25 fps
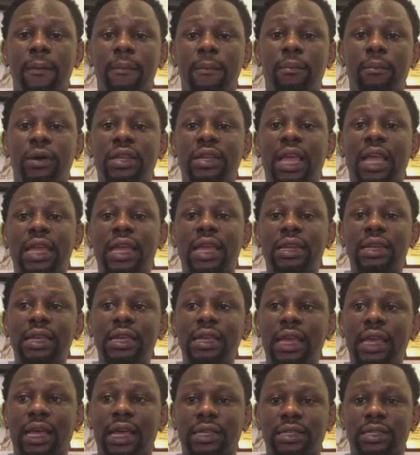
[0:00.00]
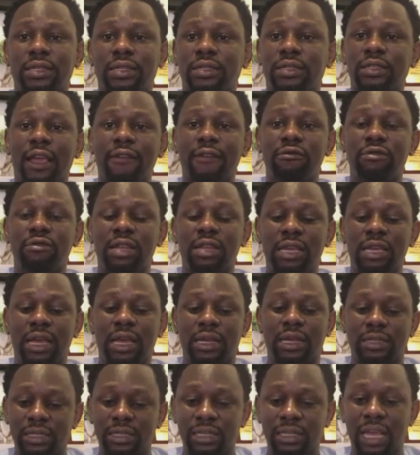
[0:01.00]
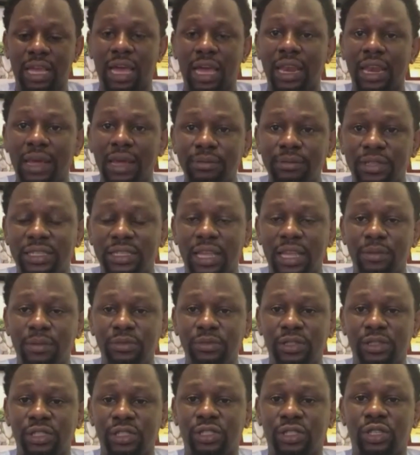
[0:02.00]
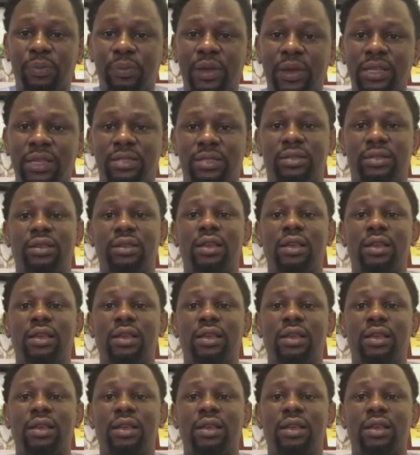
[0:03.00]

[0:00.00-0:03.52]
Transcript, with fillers: But they are in layers. They are in layers. The alarm system is the cheapest.